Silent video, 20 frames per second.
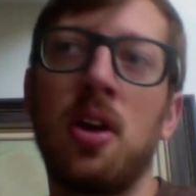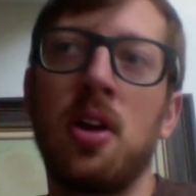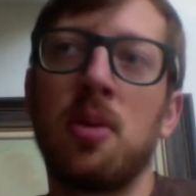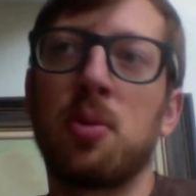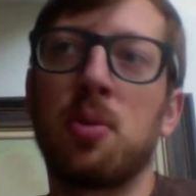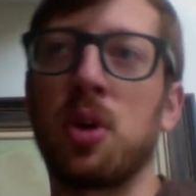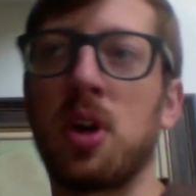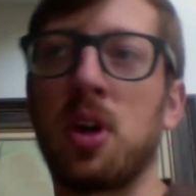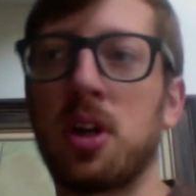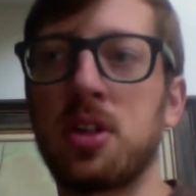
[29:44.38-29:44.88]

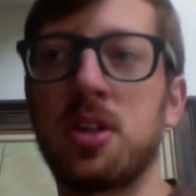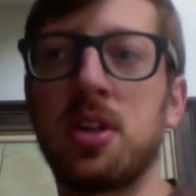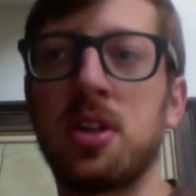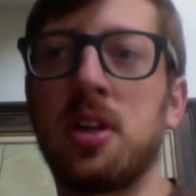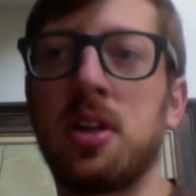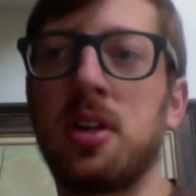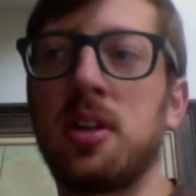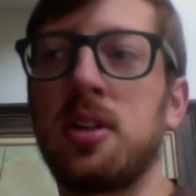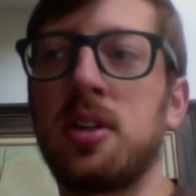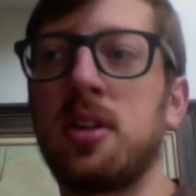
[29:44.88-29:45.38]

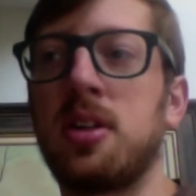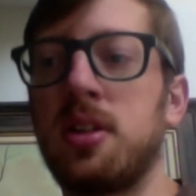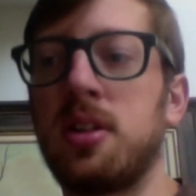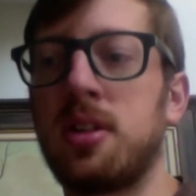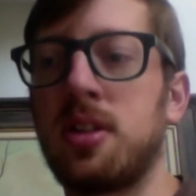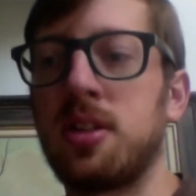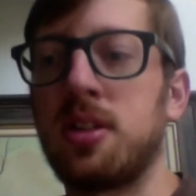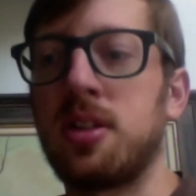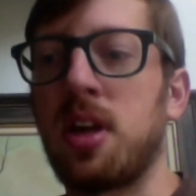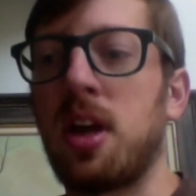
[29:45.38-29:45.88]
production
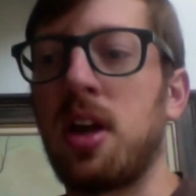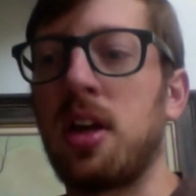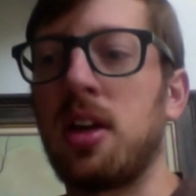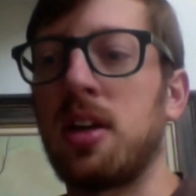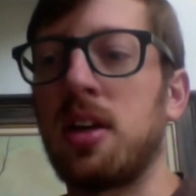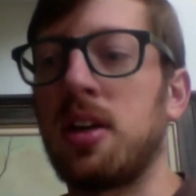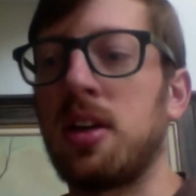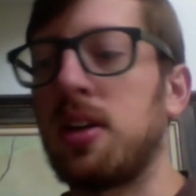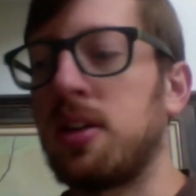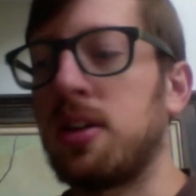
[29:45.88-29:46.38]

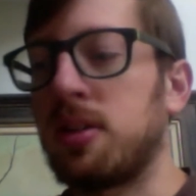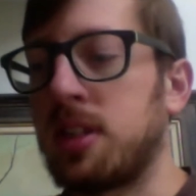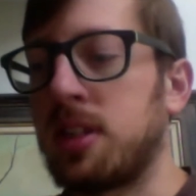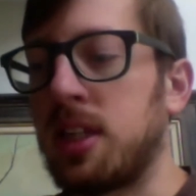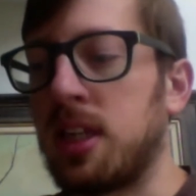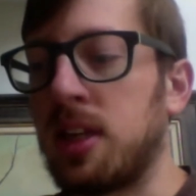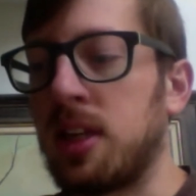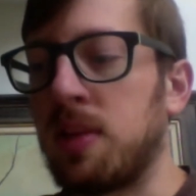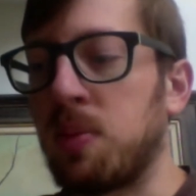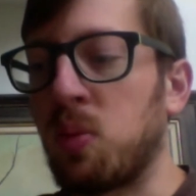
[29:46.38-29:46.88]
design
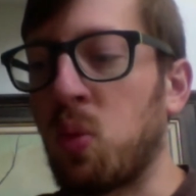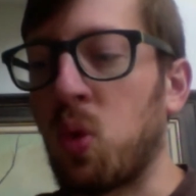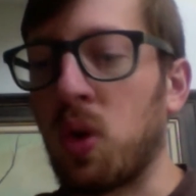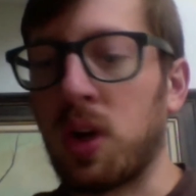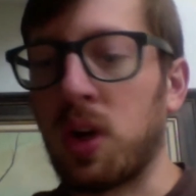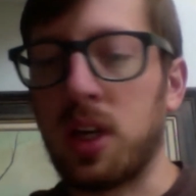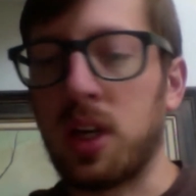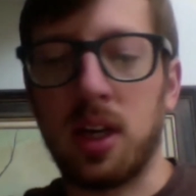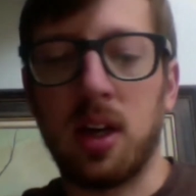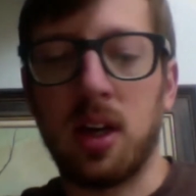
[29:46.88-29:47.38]
team
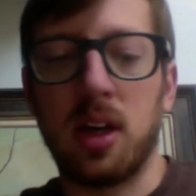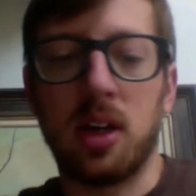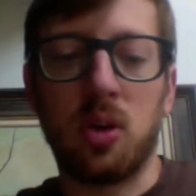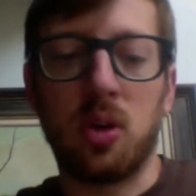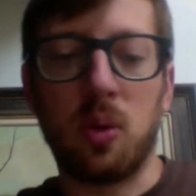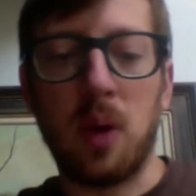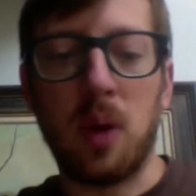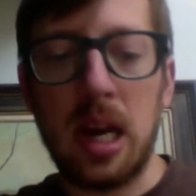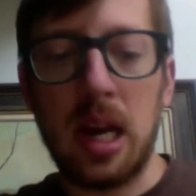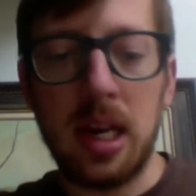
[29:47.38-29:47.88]
working on
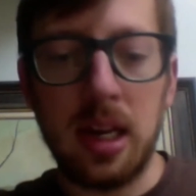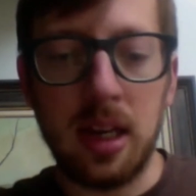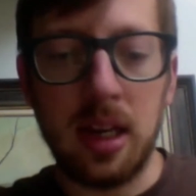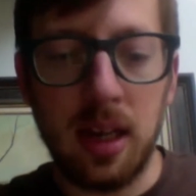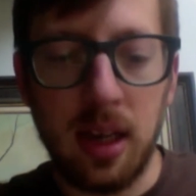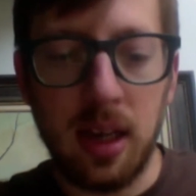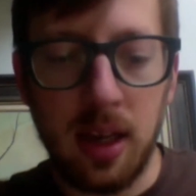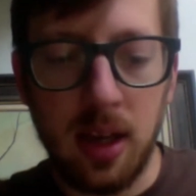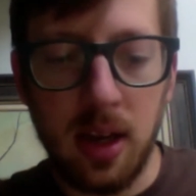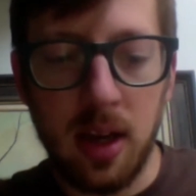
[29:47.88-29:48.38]

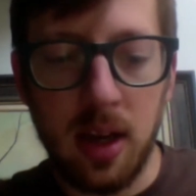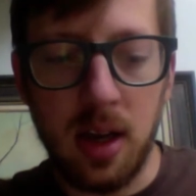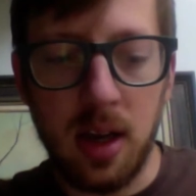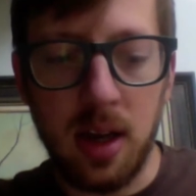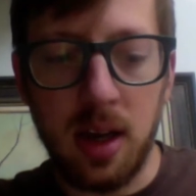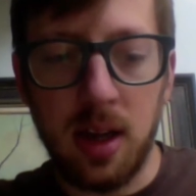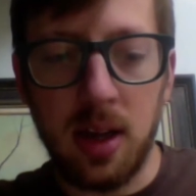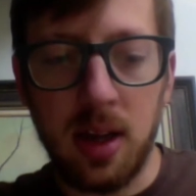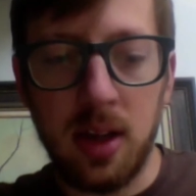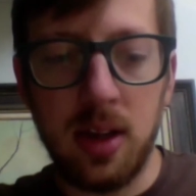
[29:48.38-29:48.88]
creating
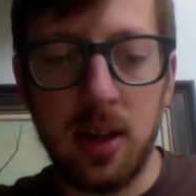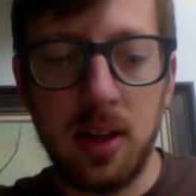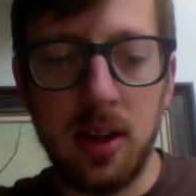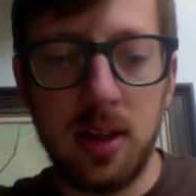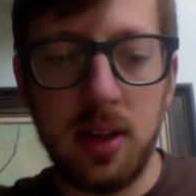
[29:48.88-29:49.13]
a